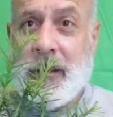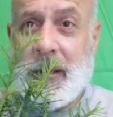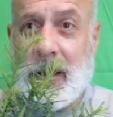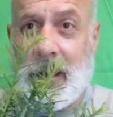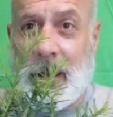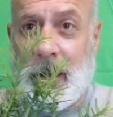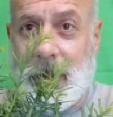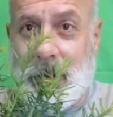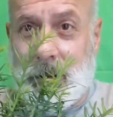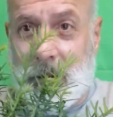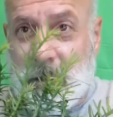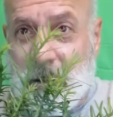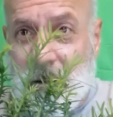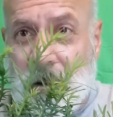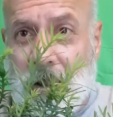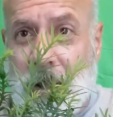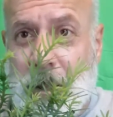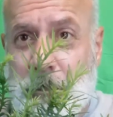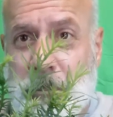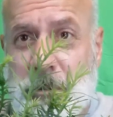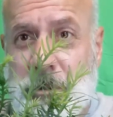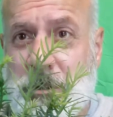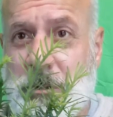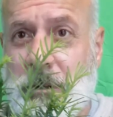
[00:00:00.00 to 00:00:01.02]
and
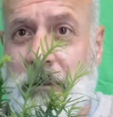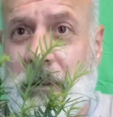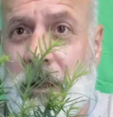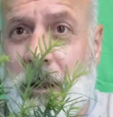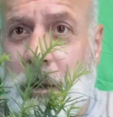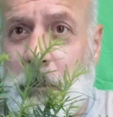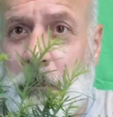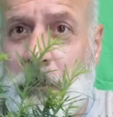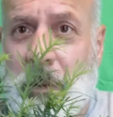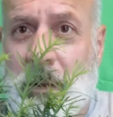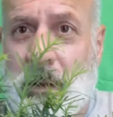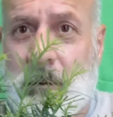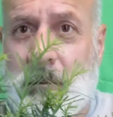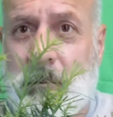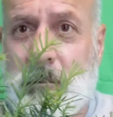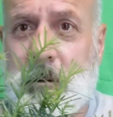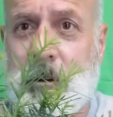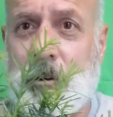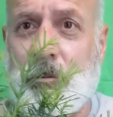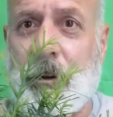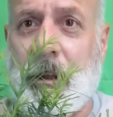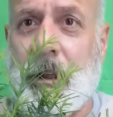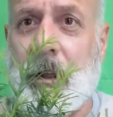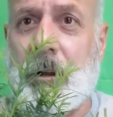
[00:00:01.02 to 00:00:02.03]
clips and then a big
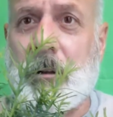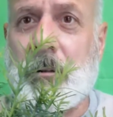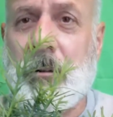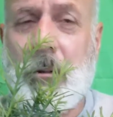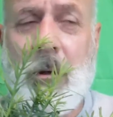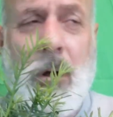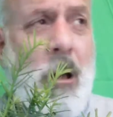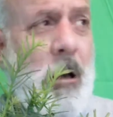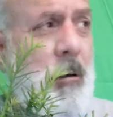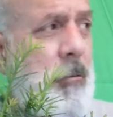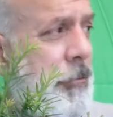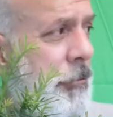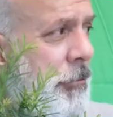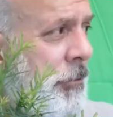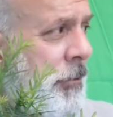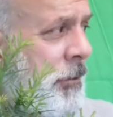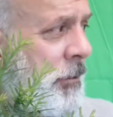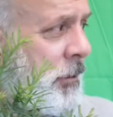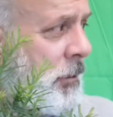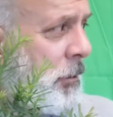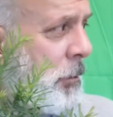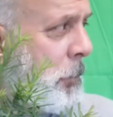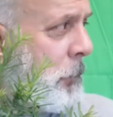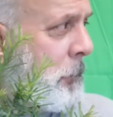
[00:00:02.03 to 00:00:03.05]
green cloth,
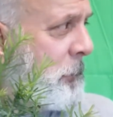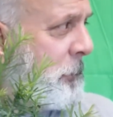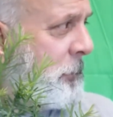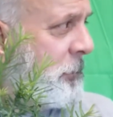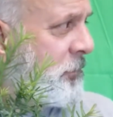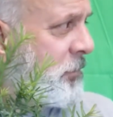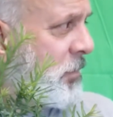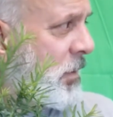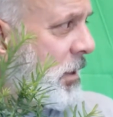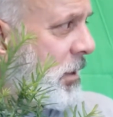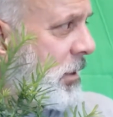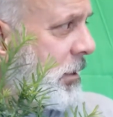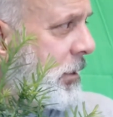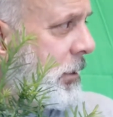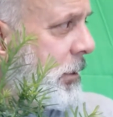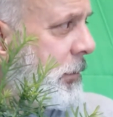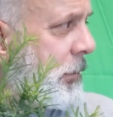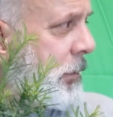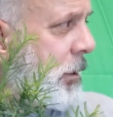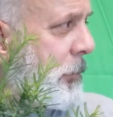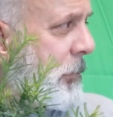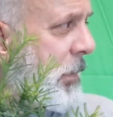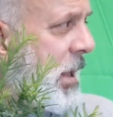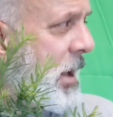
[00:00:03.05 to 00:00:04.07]

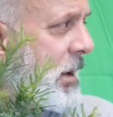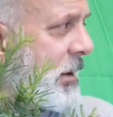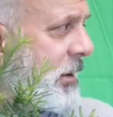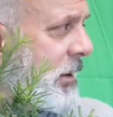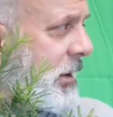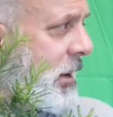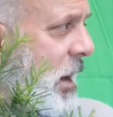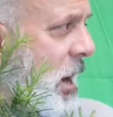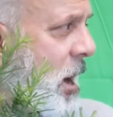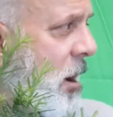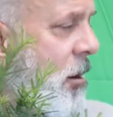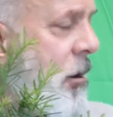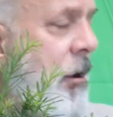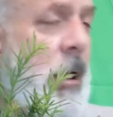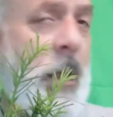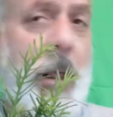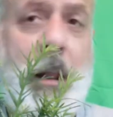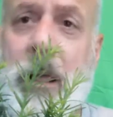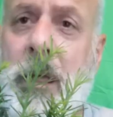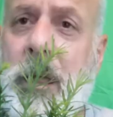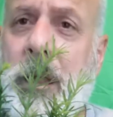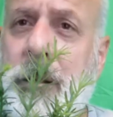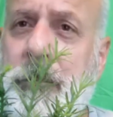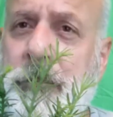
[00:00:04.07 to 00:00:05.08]
and a bag to carry it
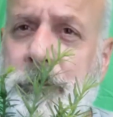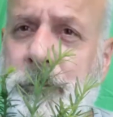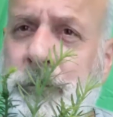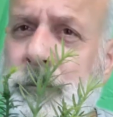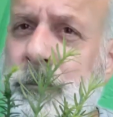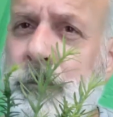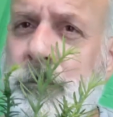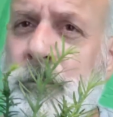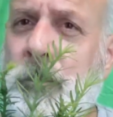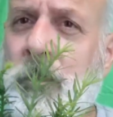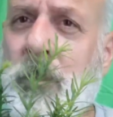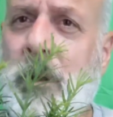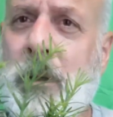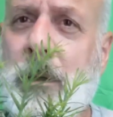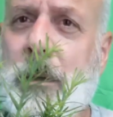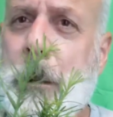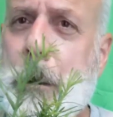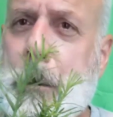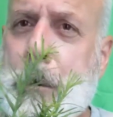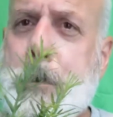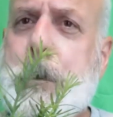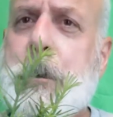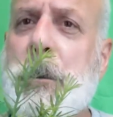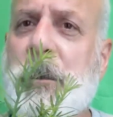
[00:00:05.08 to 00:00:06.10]
in.
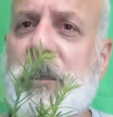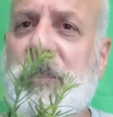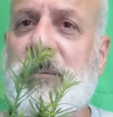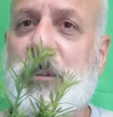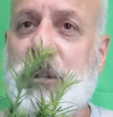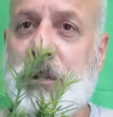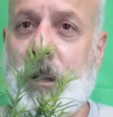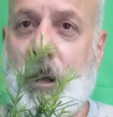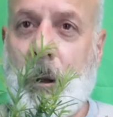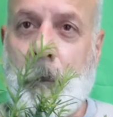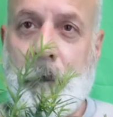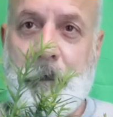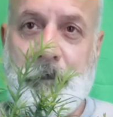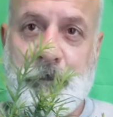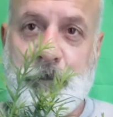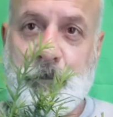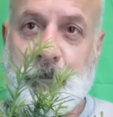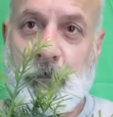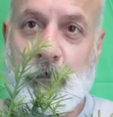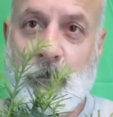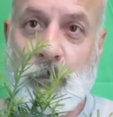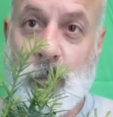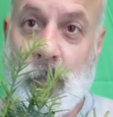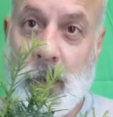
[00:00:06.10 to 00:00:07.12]
So
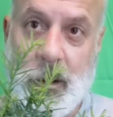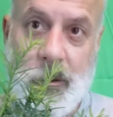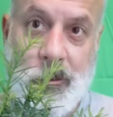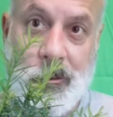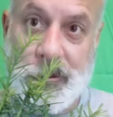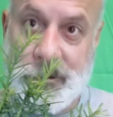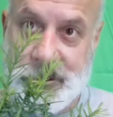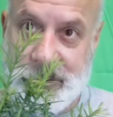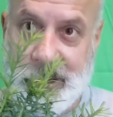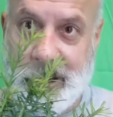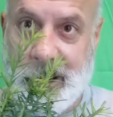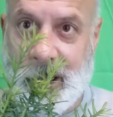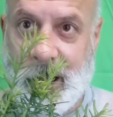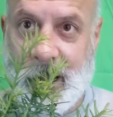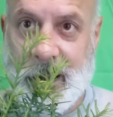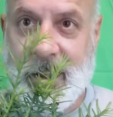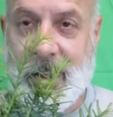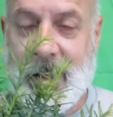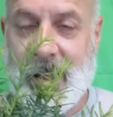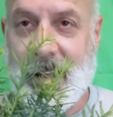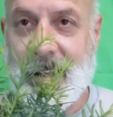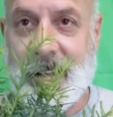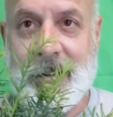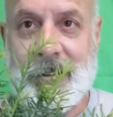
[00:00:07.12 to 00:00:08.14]
we'll see.
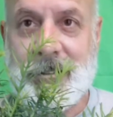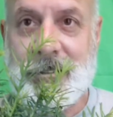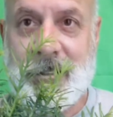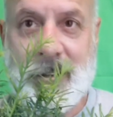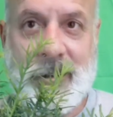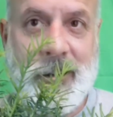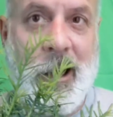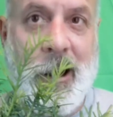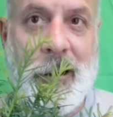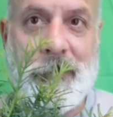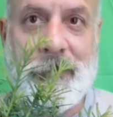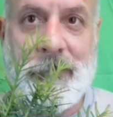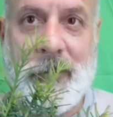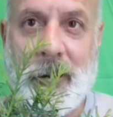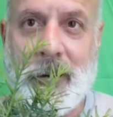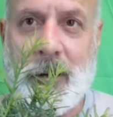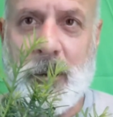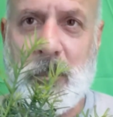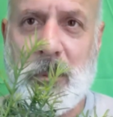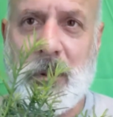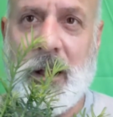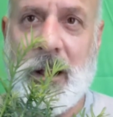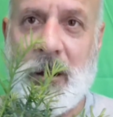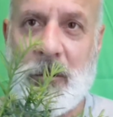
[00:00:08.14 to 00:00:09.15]
It's kind of fun to
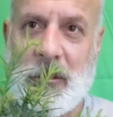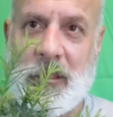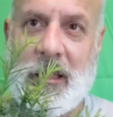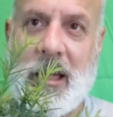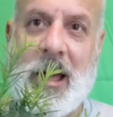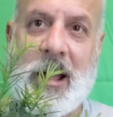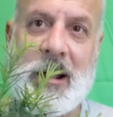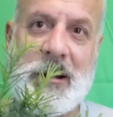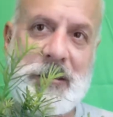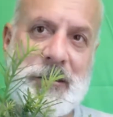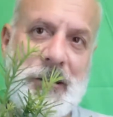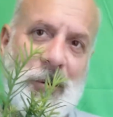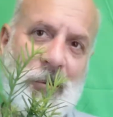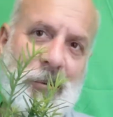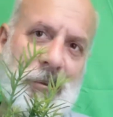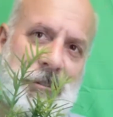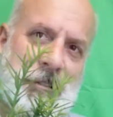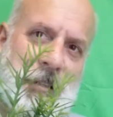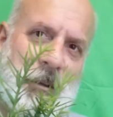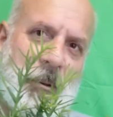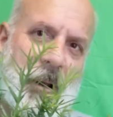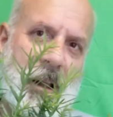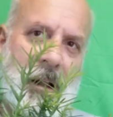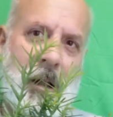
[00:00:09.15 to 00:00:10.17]
play with that. So we'll
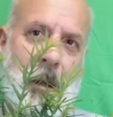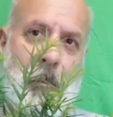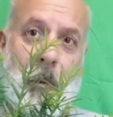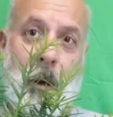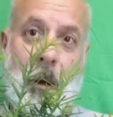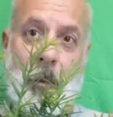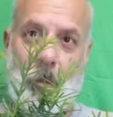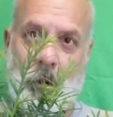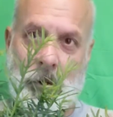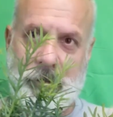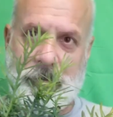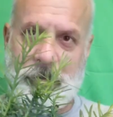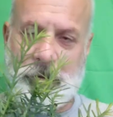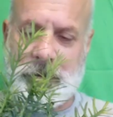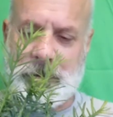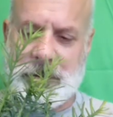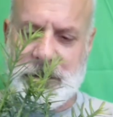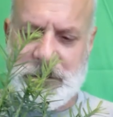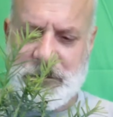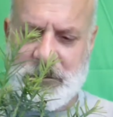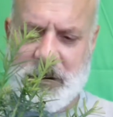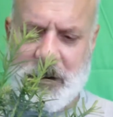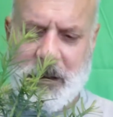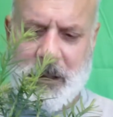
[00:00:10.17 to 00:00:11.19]
see what I come up with for
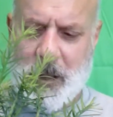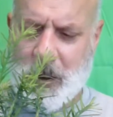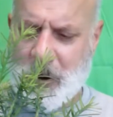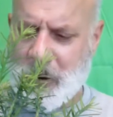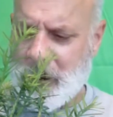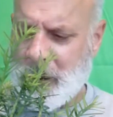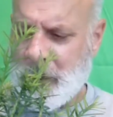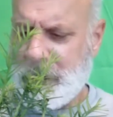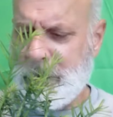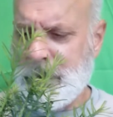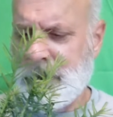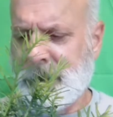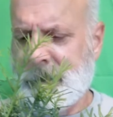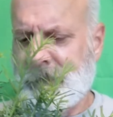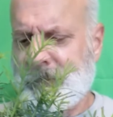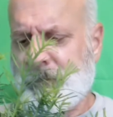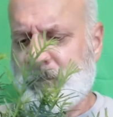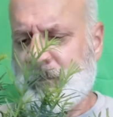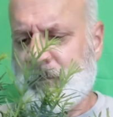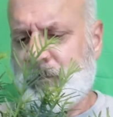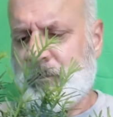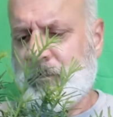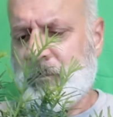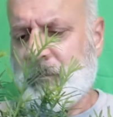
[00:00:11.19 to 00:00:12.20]
this video.
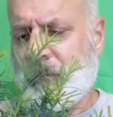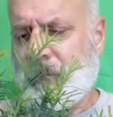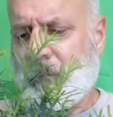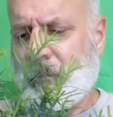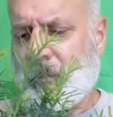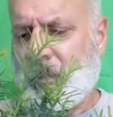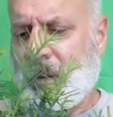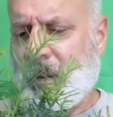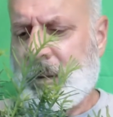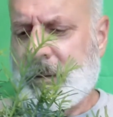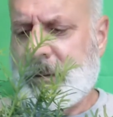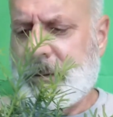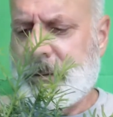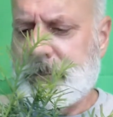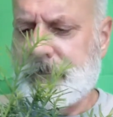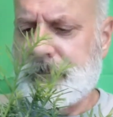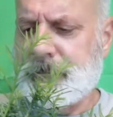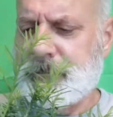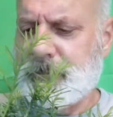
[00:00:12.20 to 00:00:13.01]
I'm